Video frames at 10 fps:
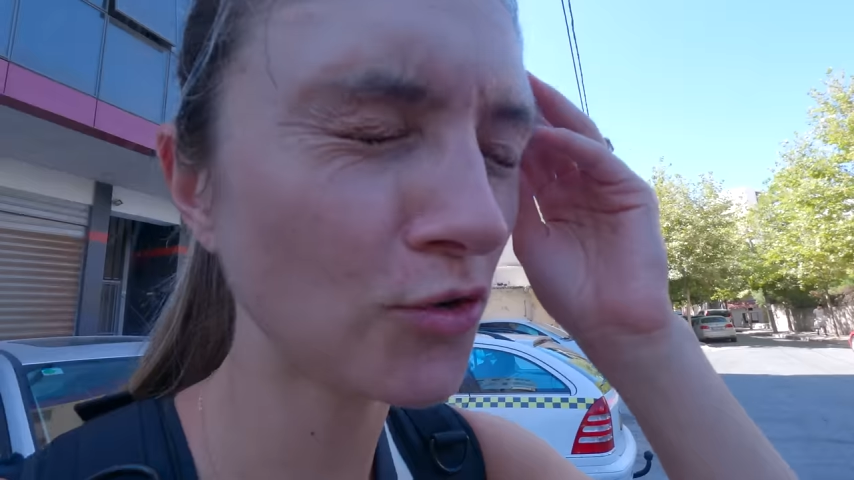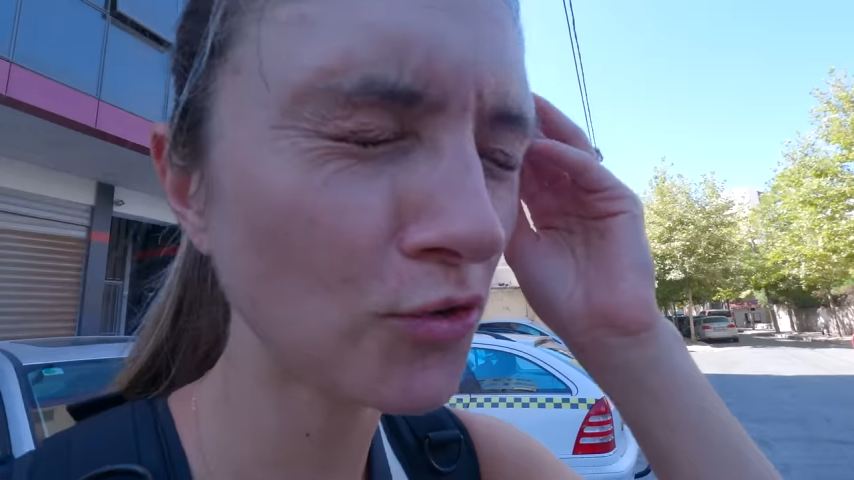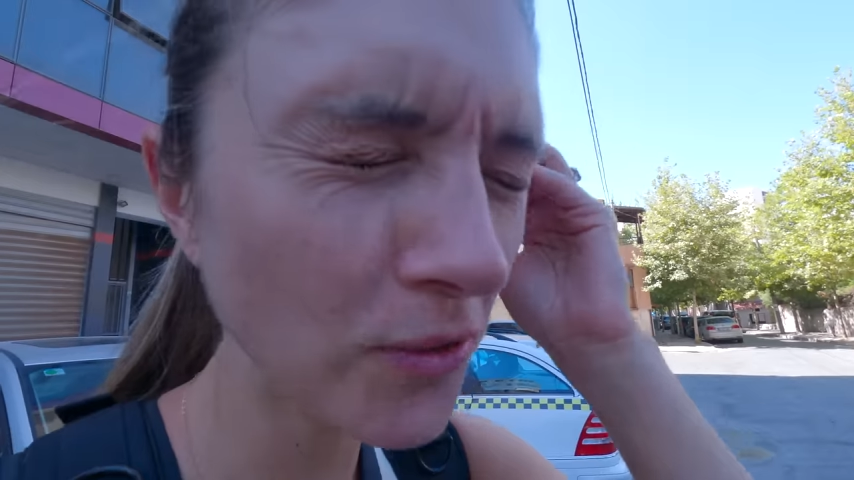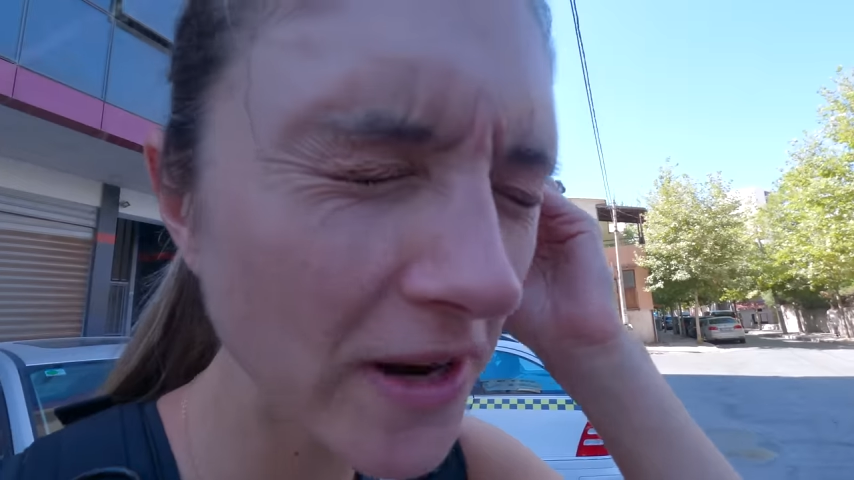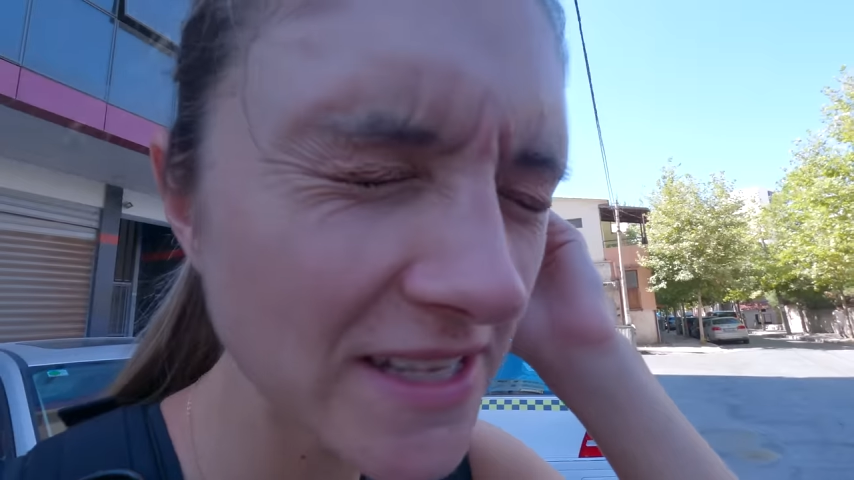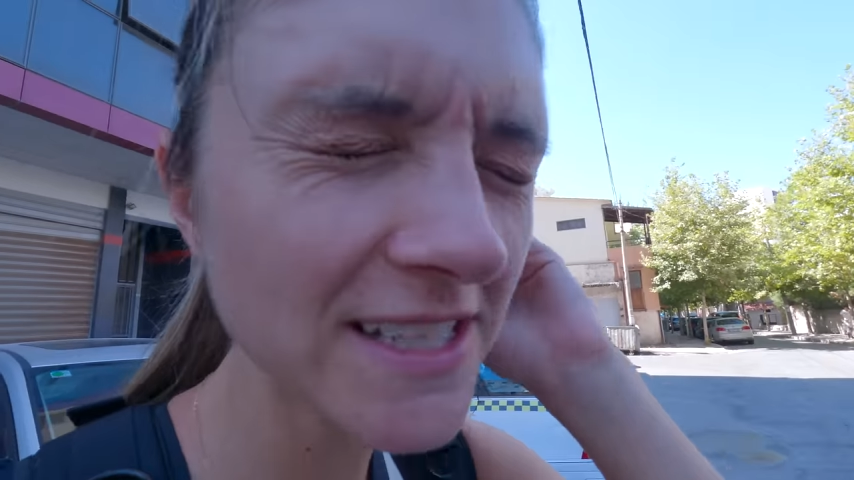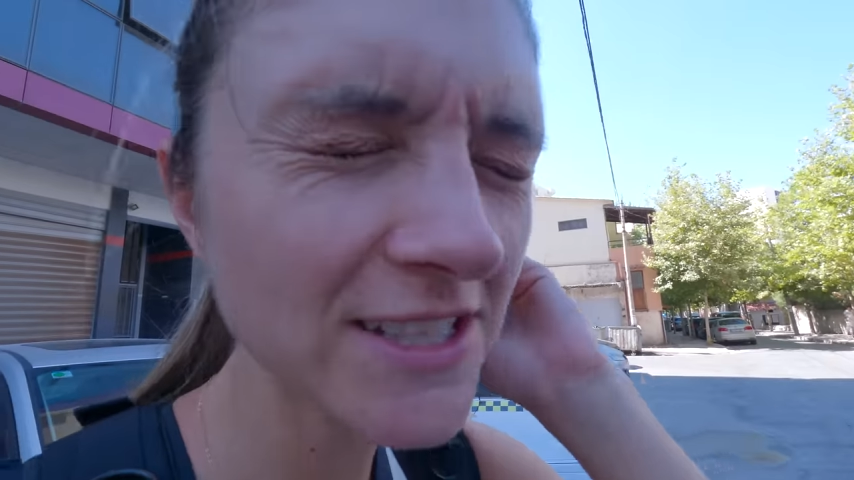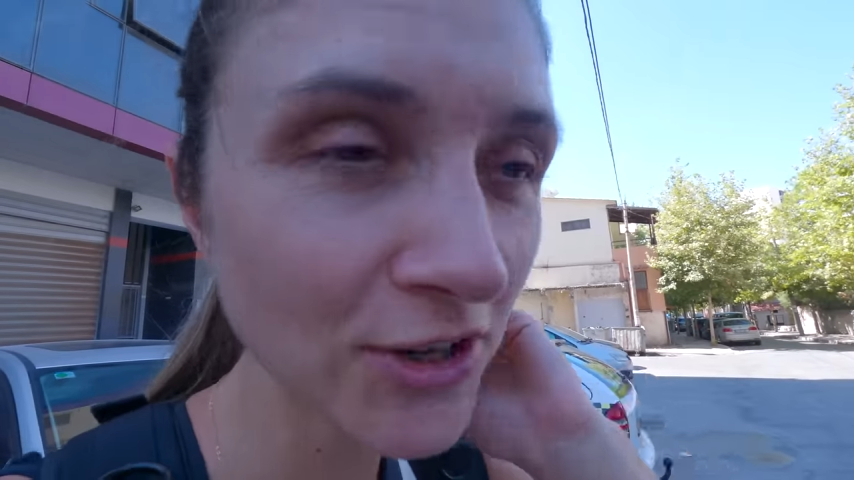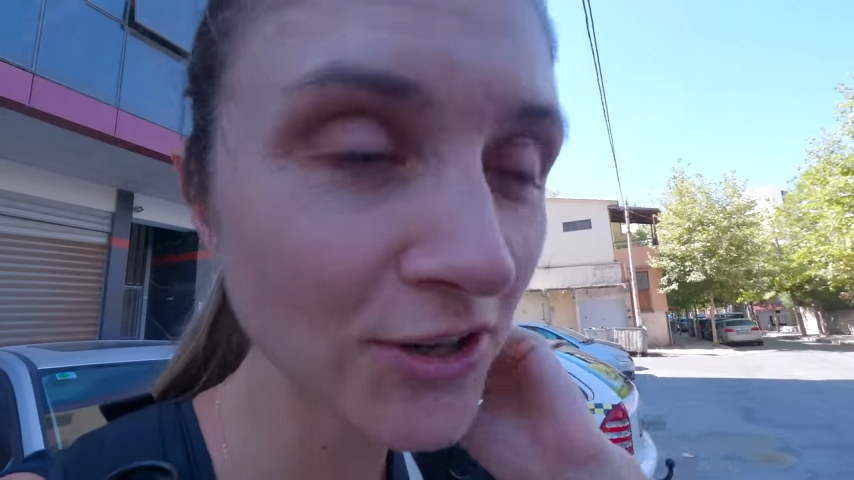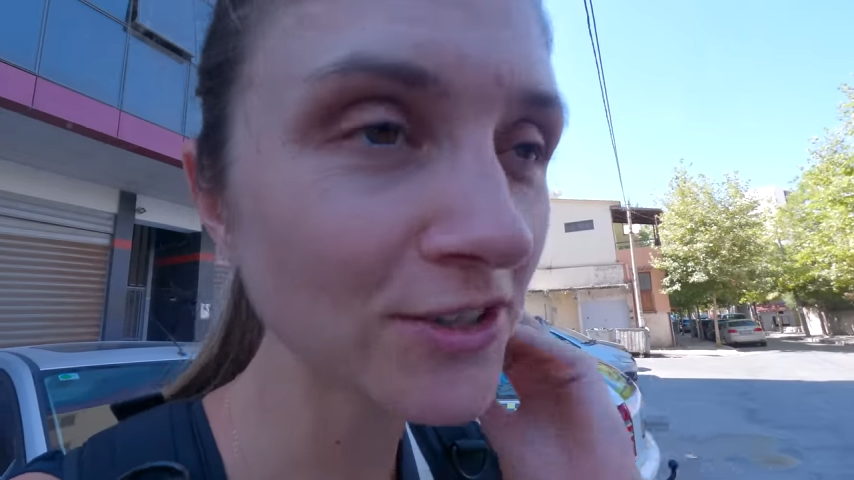Crazy
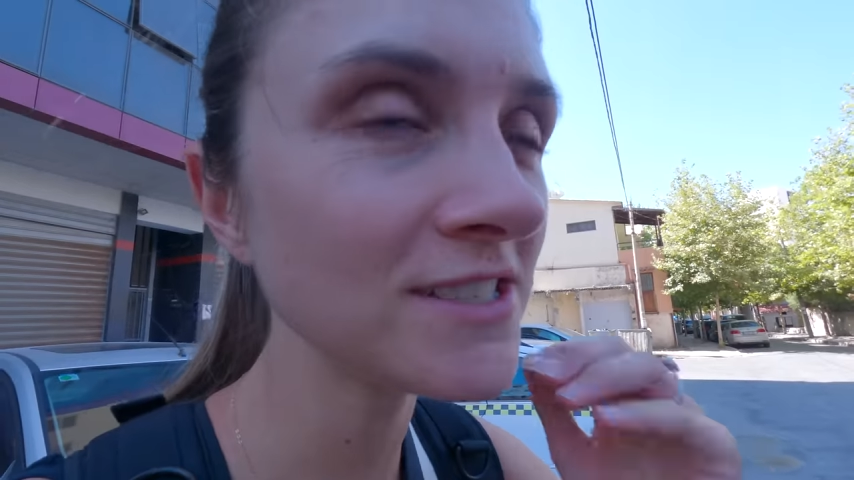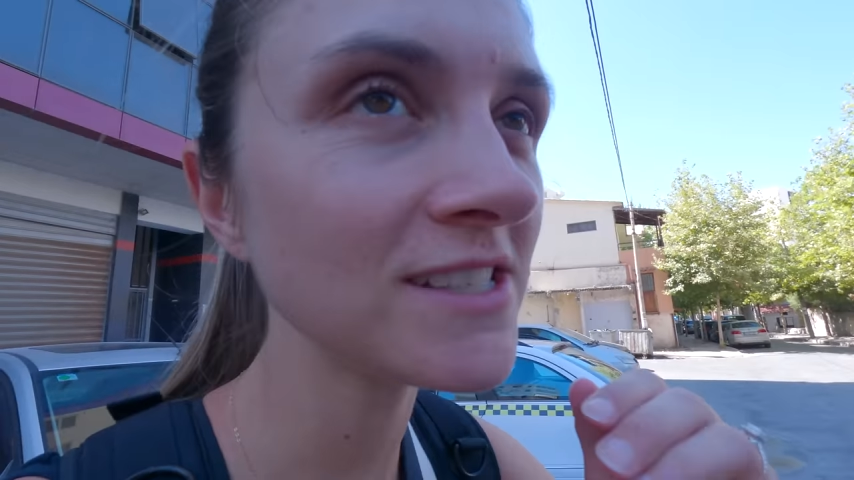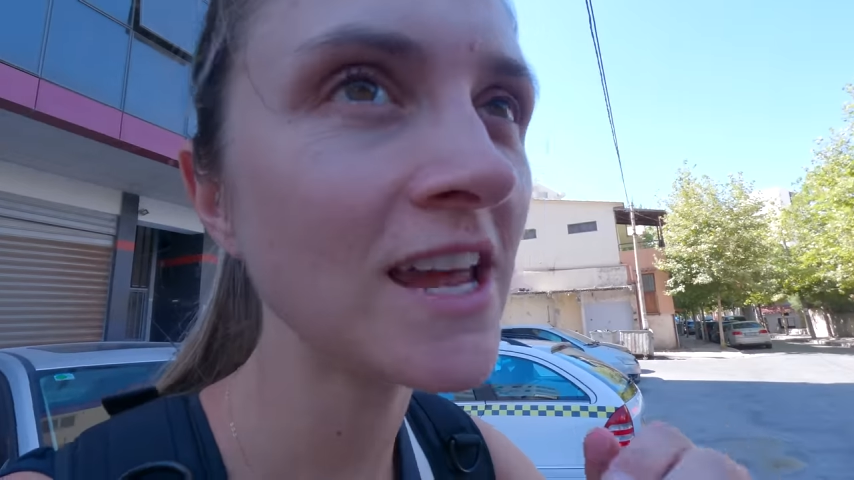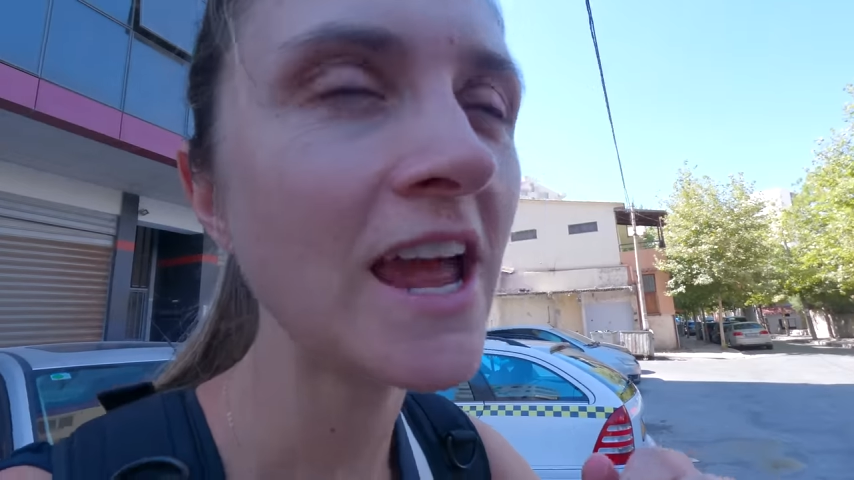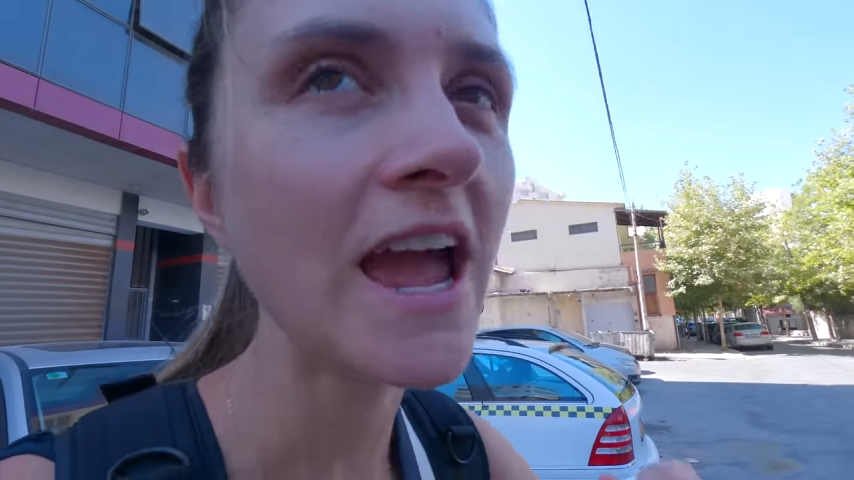turns,